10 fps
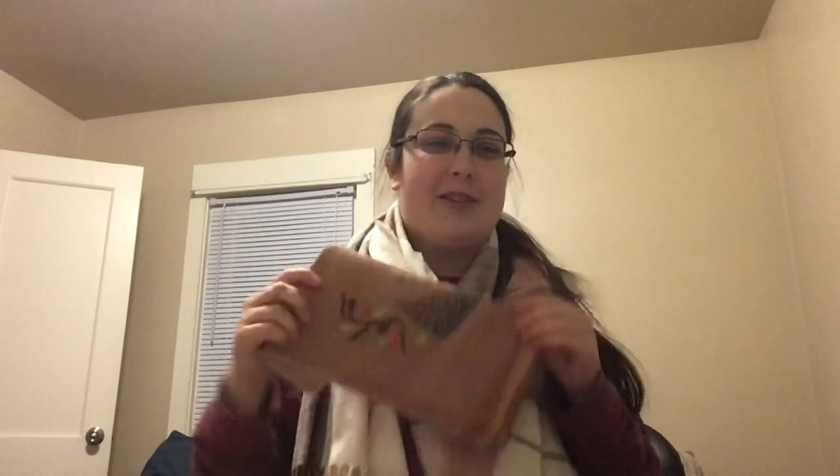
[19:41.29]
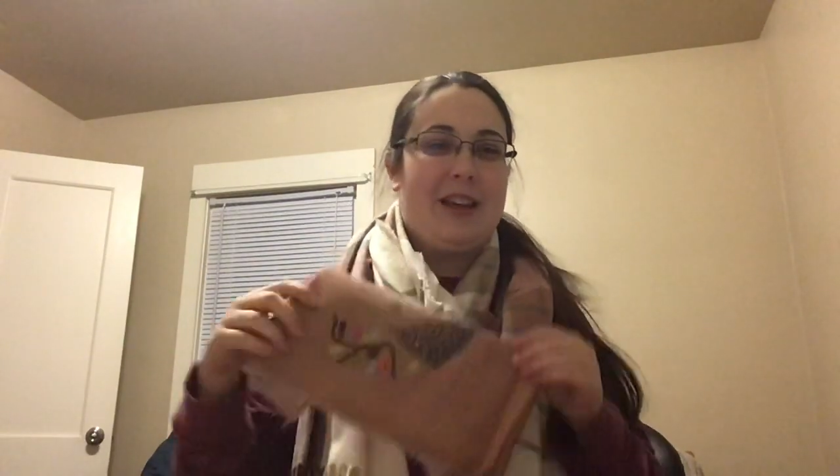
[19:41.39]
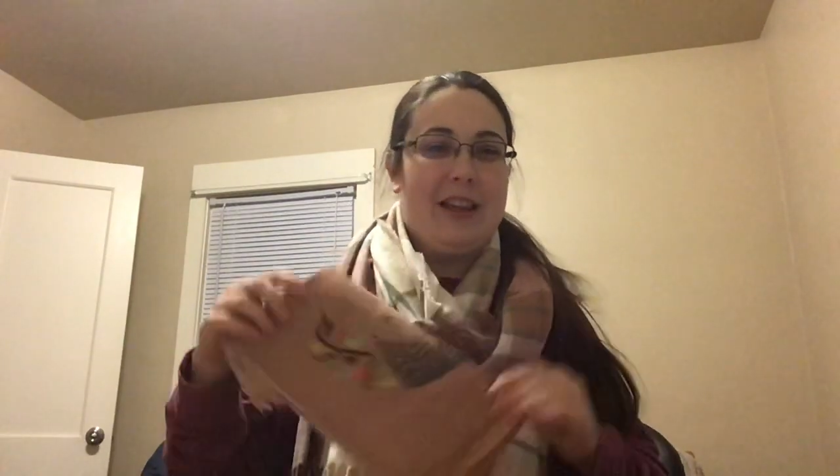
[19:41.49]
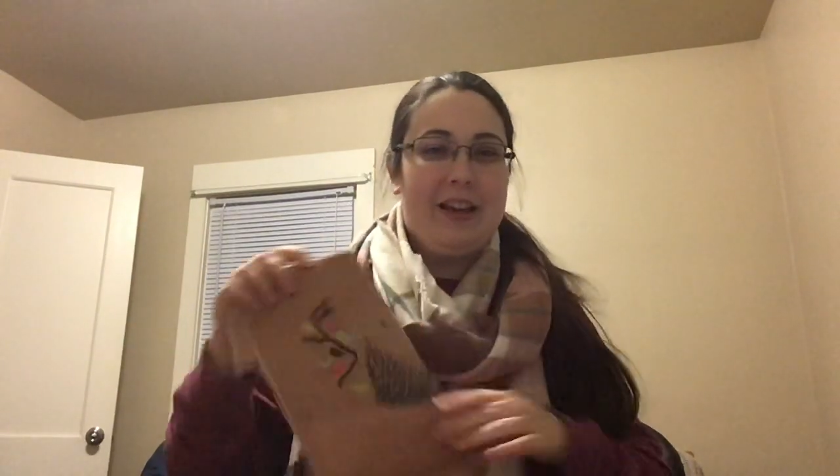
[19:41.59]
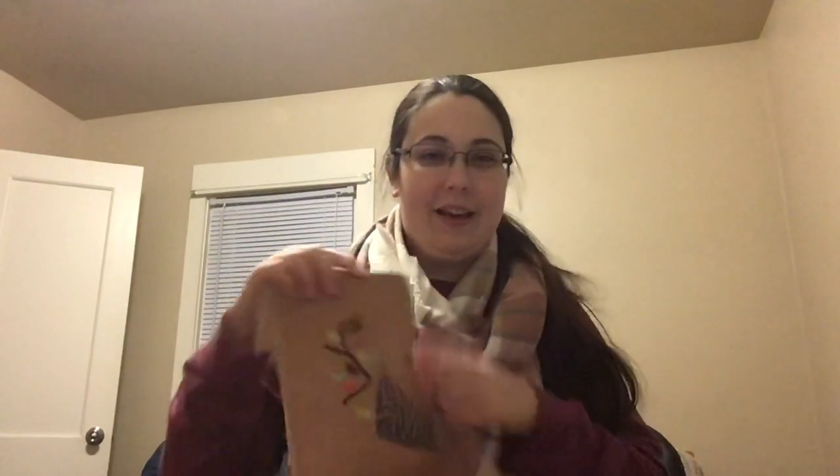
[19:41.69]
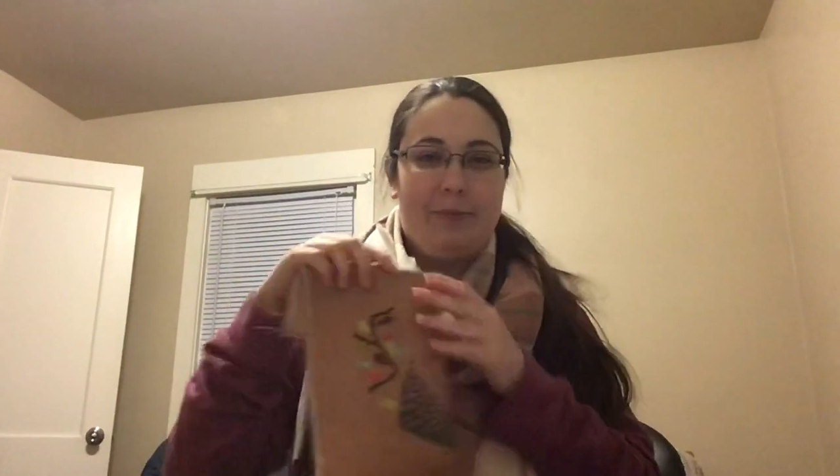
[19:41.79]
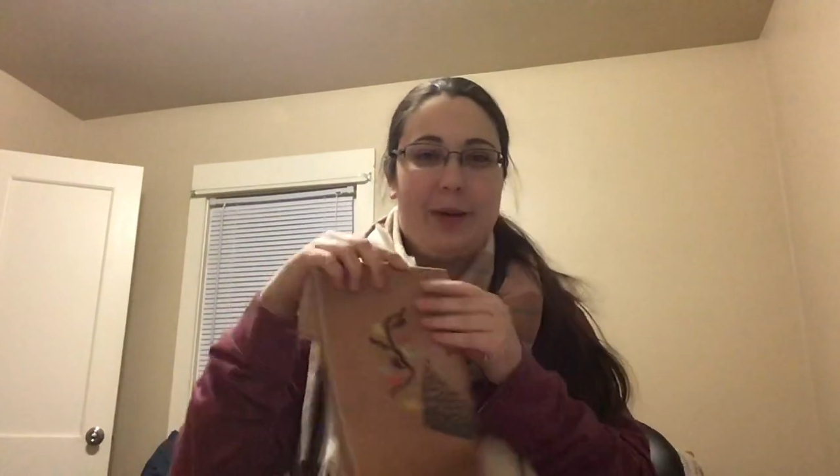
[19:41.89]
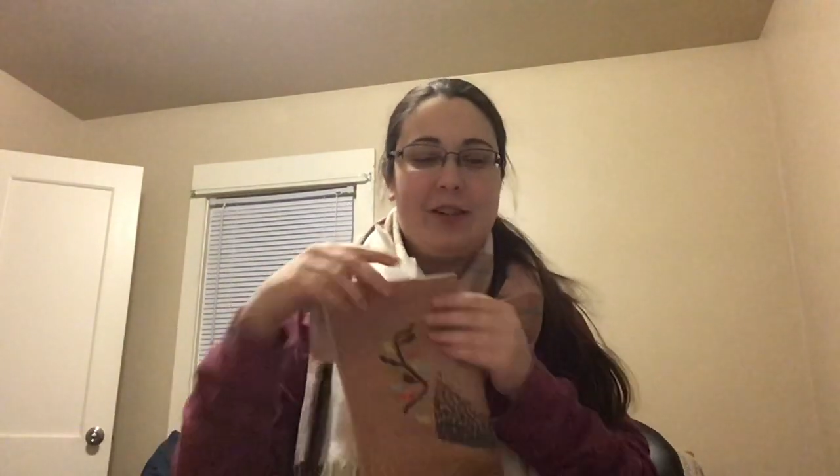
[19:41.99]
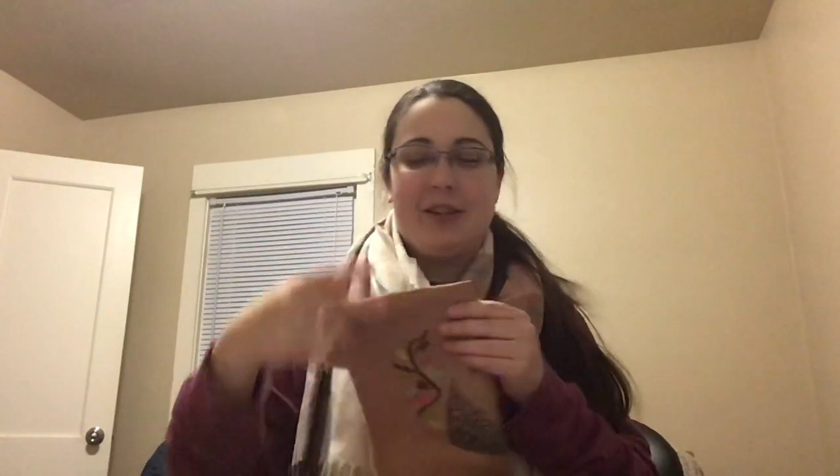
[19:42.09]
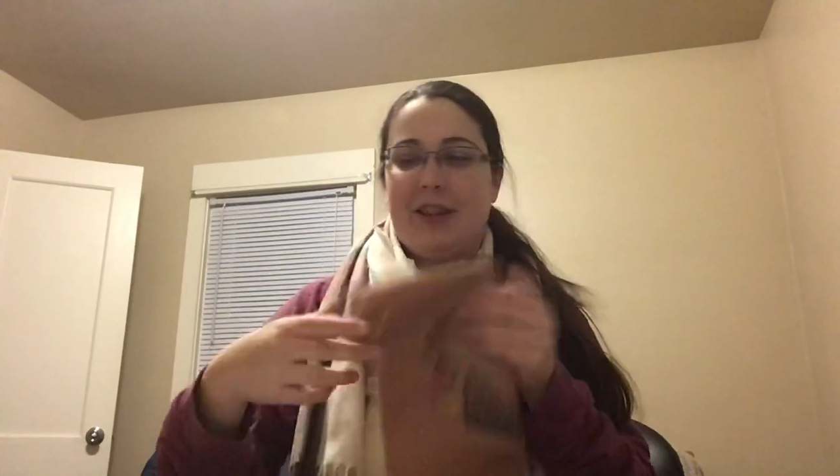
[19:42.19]
I think I've
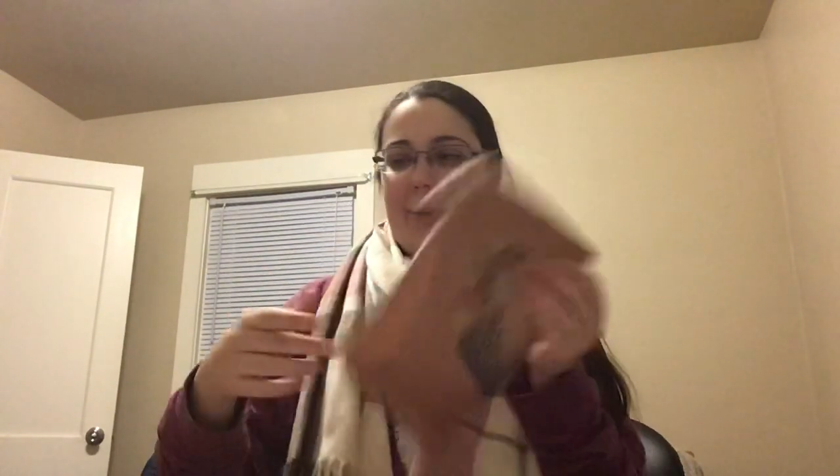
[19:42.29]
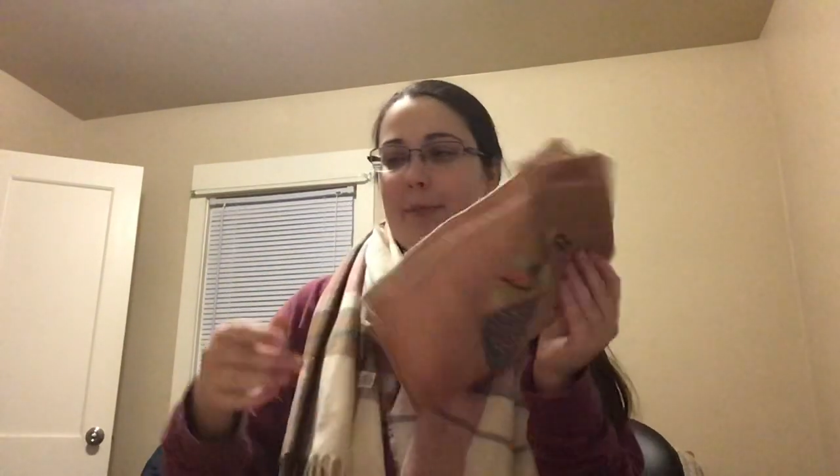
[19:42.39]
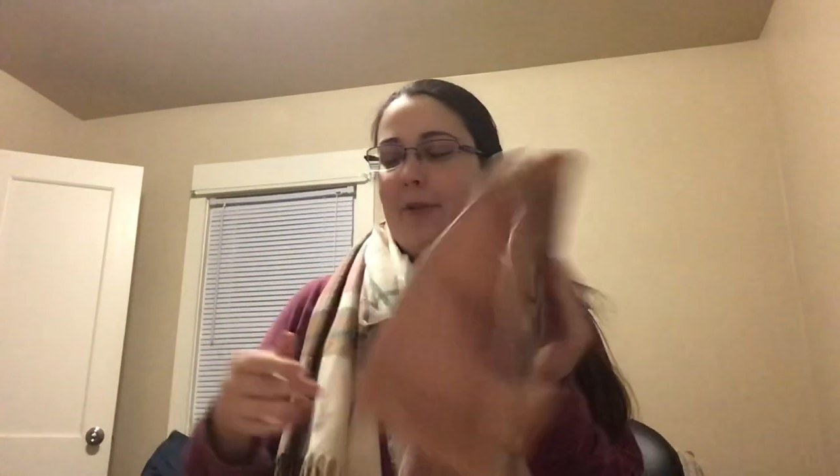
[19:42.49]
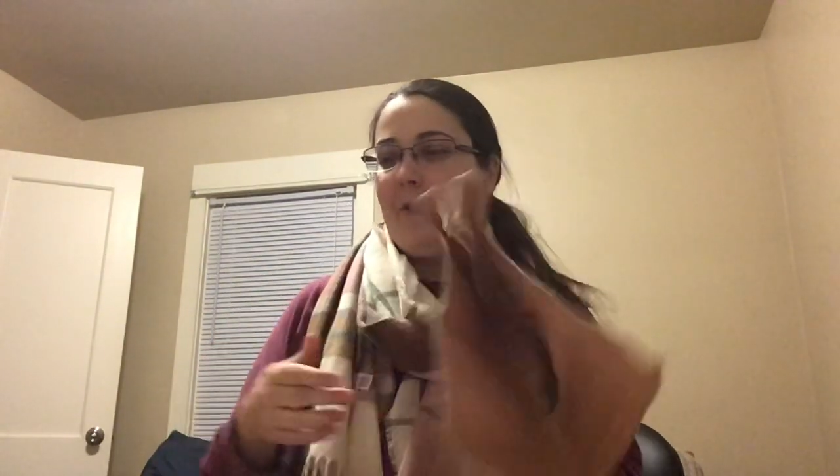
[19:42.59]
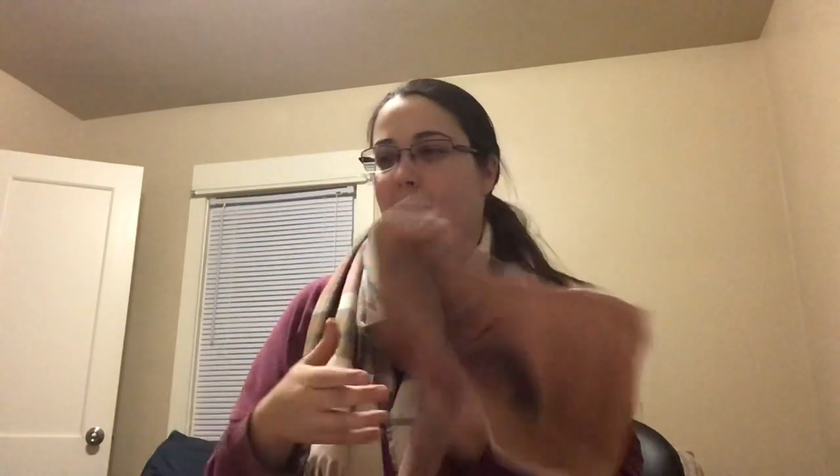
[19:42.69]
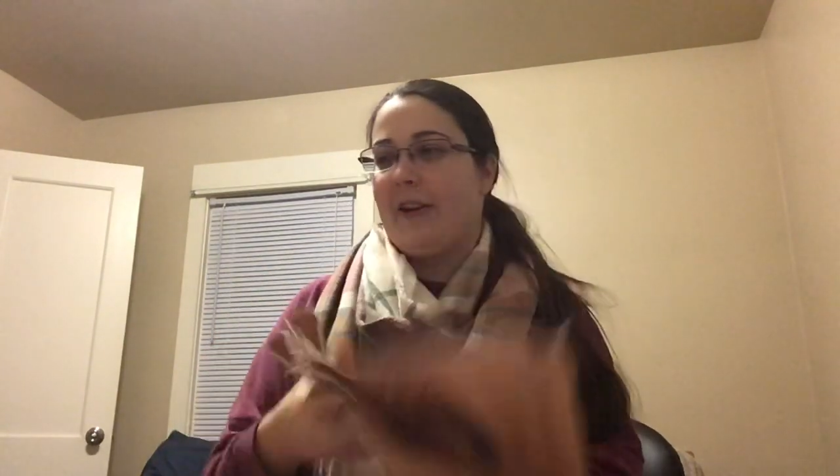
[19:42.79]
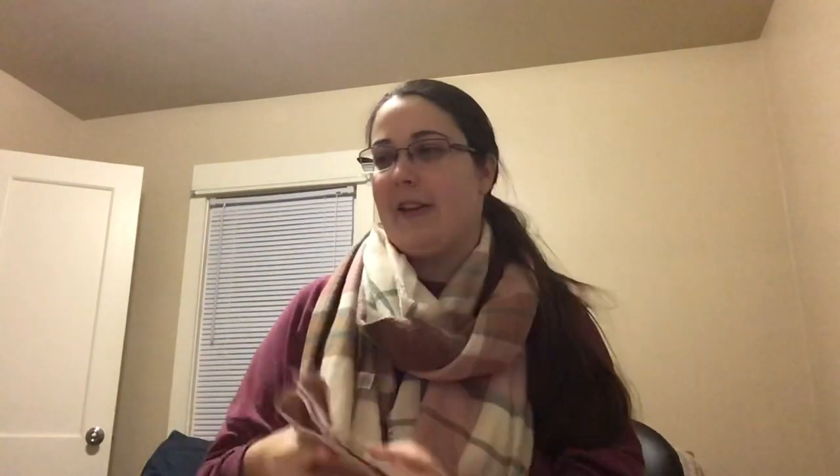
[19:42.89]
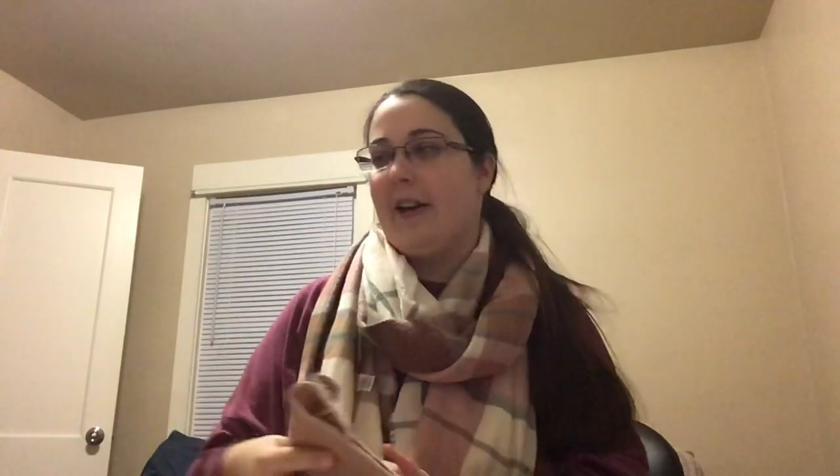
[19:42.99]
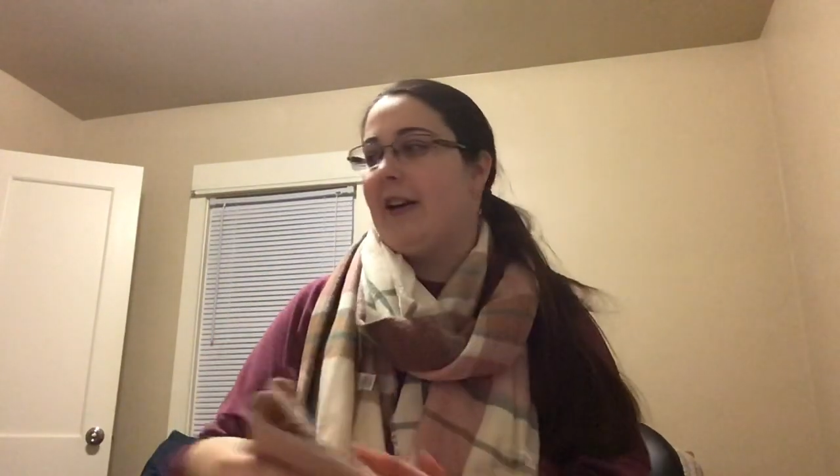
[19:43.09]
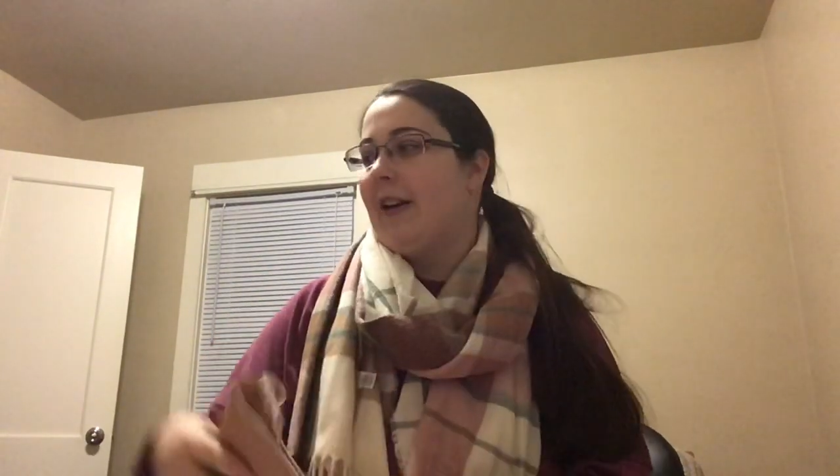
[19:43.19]
mentioned that before,
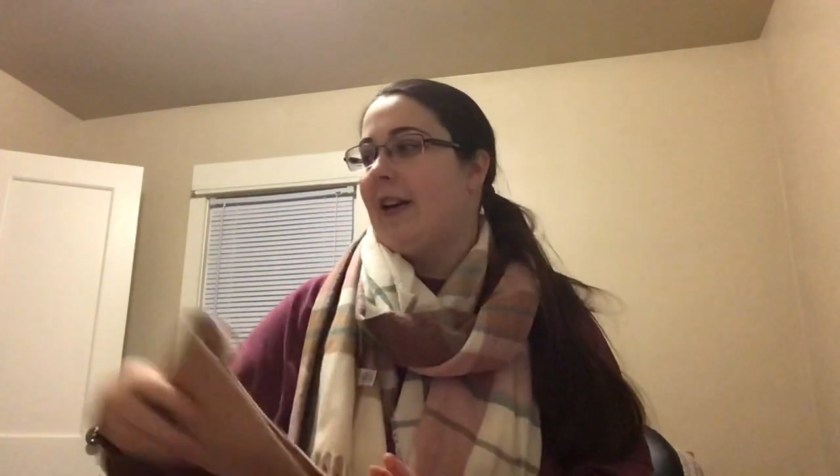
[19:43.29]
that